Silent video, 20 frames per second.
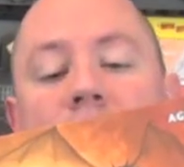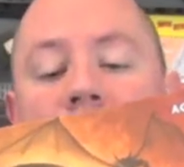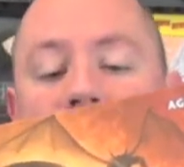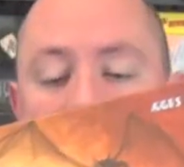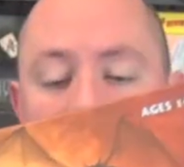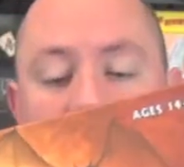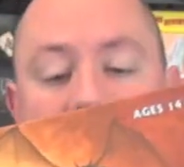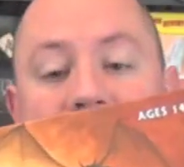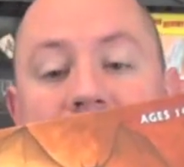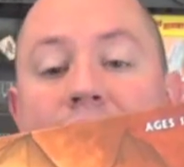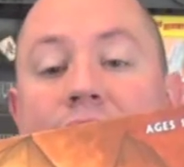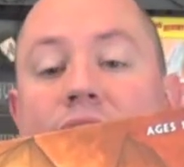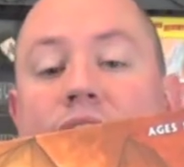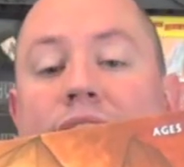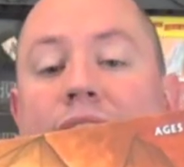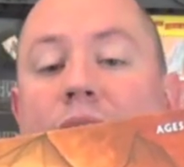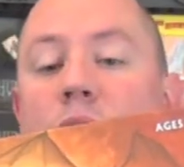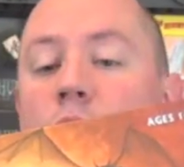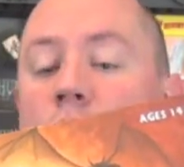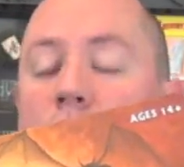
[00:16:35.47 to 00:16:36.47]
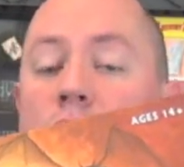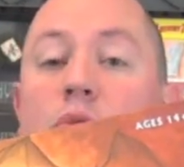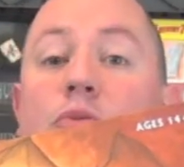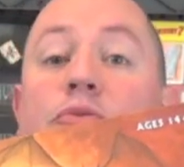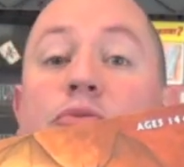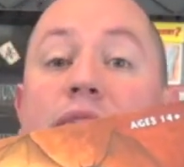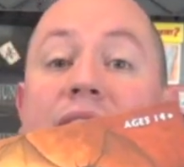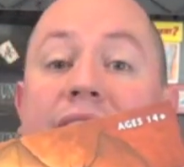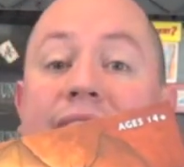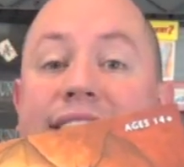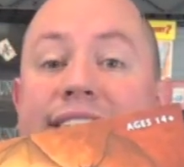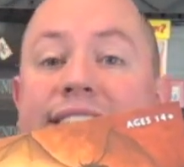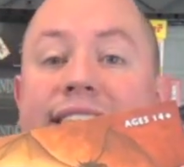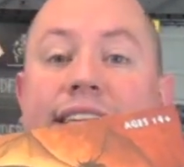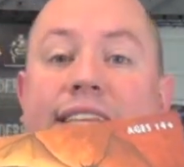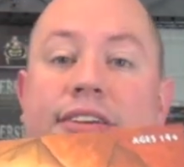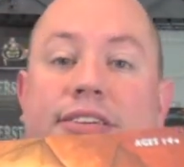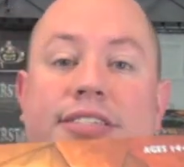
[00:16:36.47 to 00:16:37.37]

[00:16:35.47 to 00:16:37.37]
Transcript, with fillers: You look at it and you're like, woo, fantasy.